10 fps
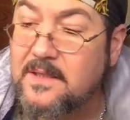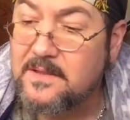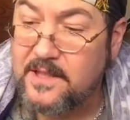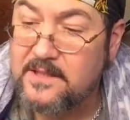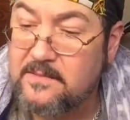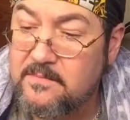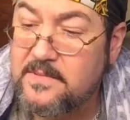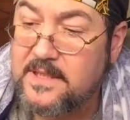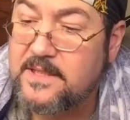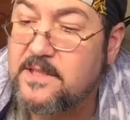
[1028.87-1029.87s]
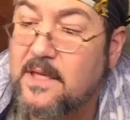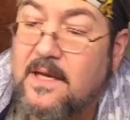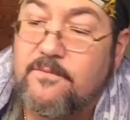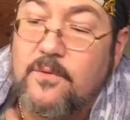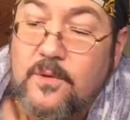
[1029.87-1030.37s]
Jason, thanks a
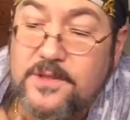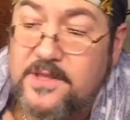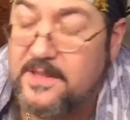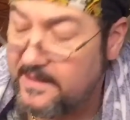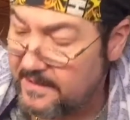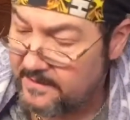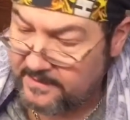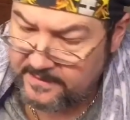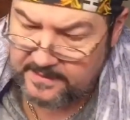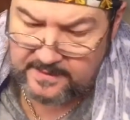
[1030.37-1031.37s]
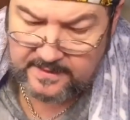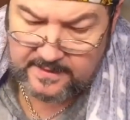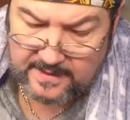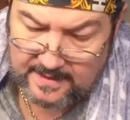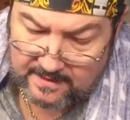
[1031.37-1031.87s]
lot for sending it.
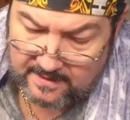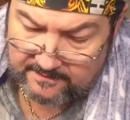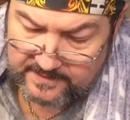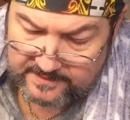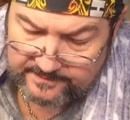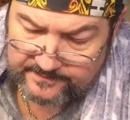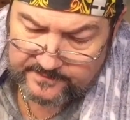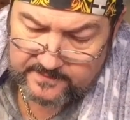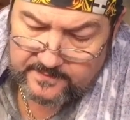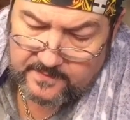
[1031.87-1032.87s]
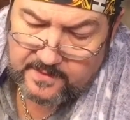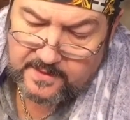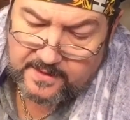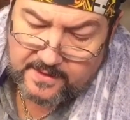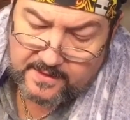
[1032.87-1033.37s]
I loved it,
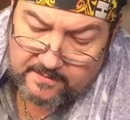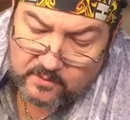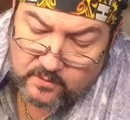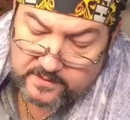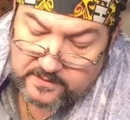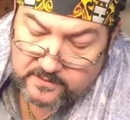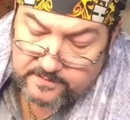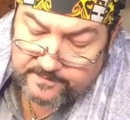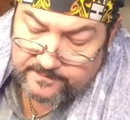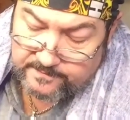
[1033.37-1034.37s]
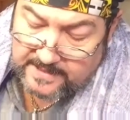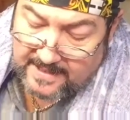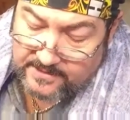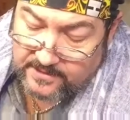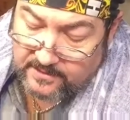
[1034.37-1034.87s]
and I'm going to
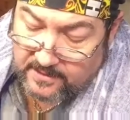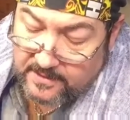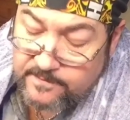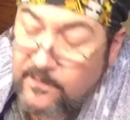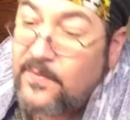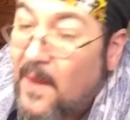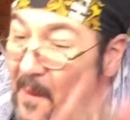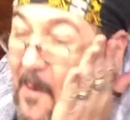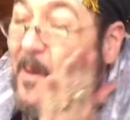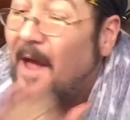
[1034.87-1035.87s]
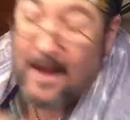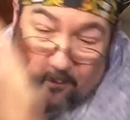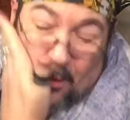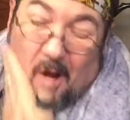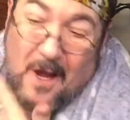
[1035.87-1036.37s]
pass it on
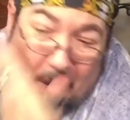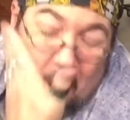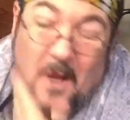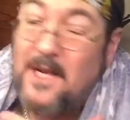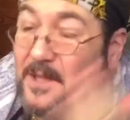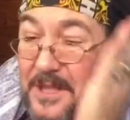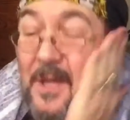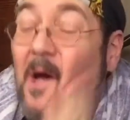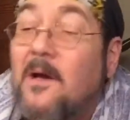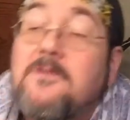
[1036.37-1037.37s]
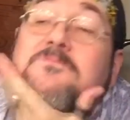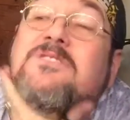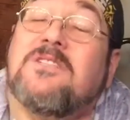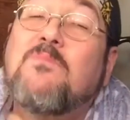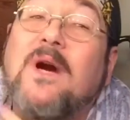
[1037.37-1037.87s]
after I get
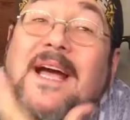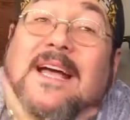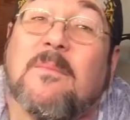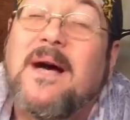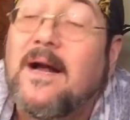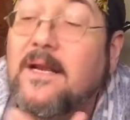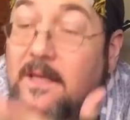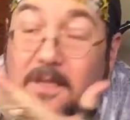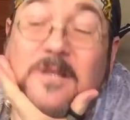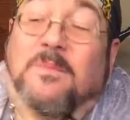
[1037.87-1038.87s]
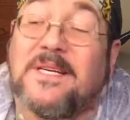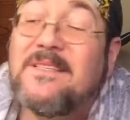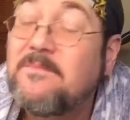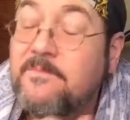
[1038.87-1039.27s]
to brag about it a little bit.